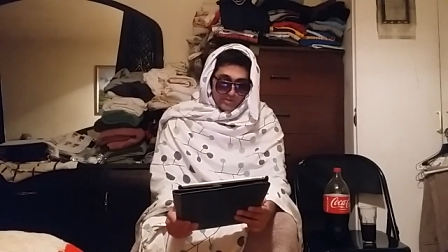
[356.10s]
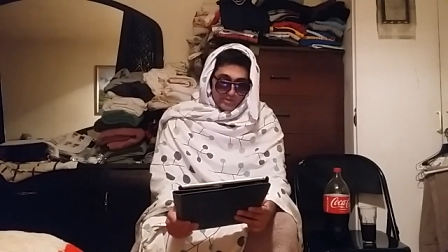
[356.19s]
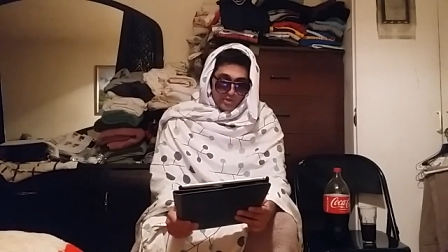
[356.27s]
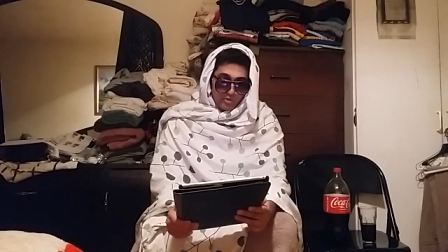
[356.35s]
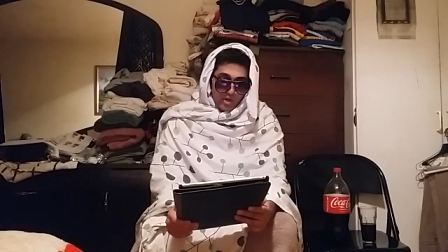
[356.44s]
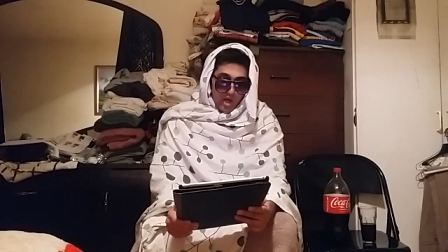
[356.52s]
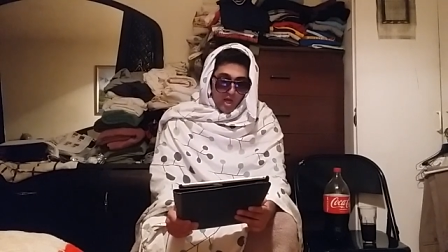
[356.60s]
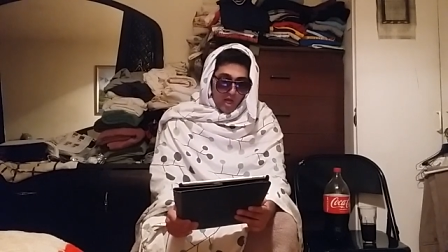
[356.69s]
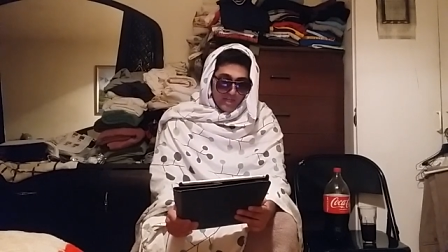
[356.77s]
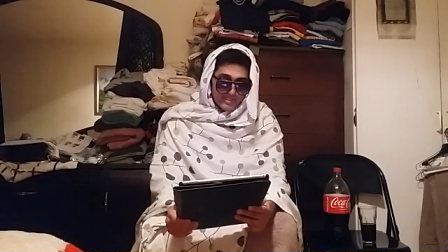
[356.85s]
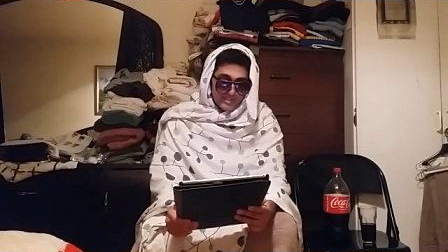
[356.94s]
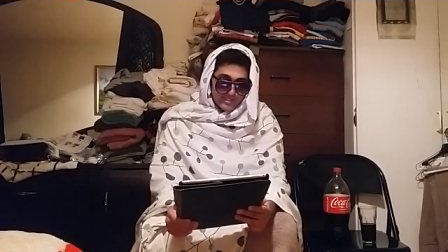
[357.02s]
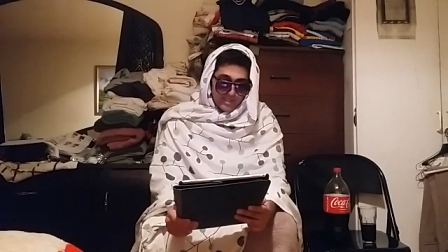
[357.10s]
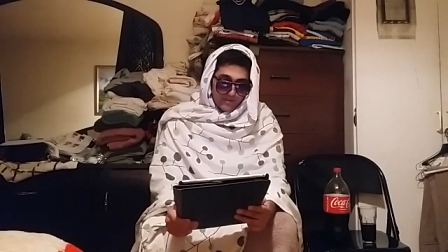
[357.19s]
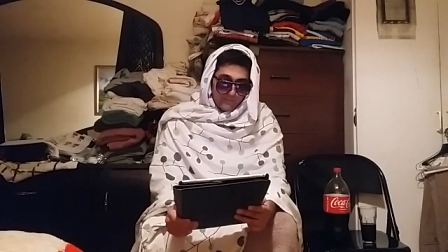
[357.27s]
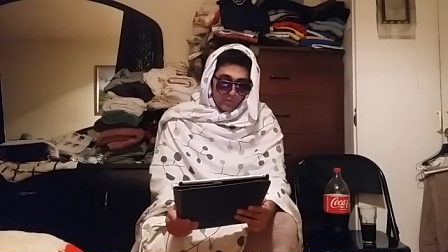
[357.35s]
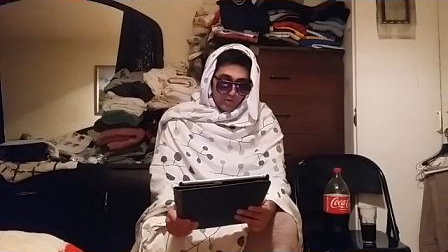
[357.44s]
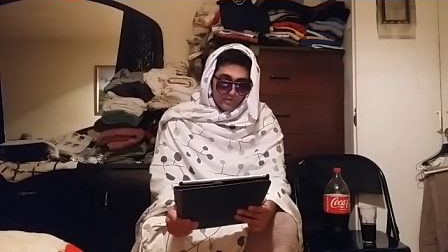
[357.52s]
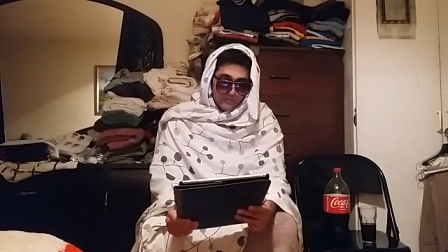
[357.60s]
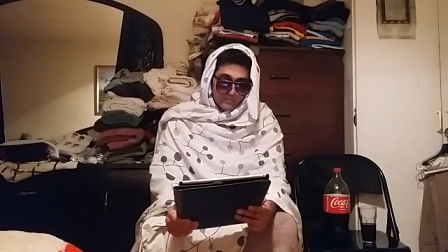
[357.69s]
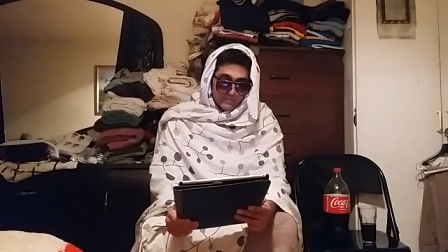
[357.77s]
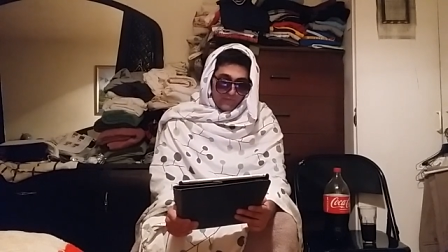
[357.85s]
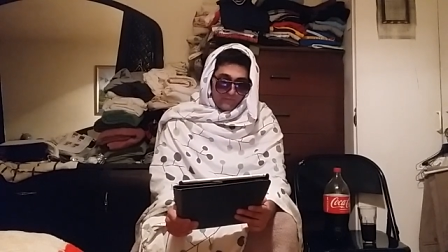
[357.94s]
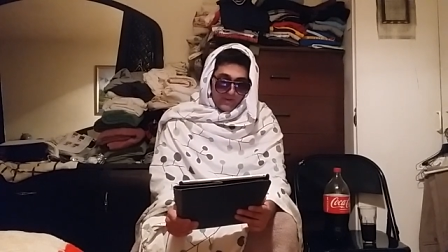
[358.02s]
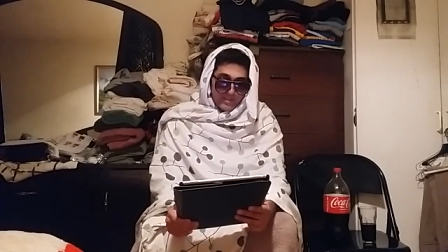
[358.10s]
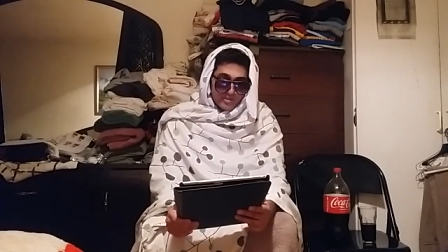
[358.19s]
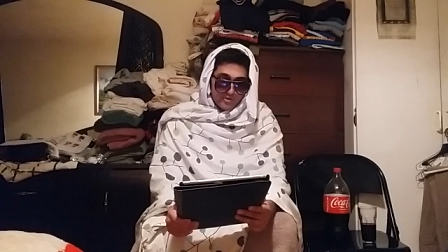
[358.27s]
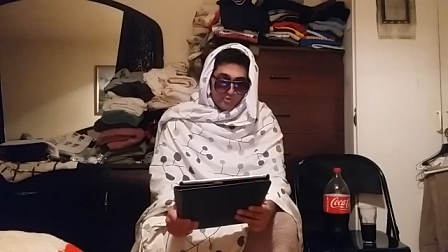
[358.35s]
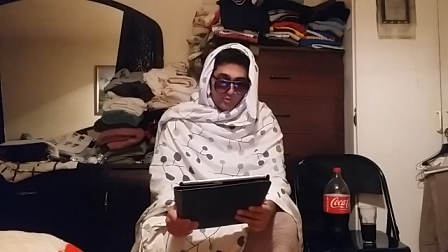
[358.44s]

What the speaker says: Duke Hudson defeats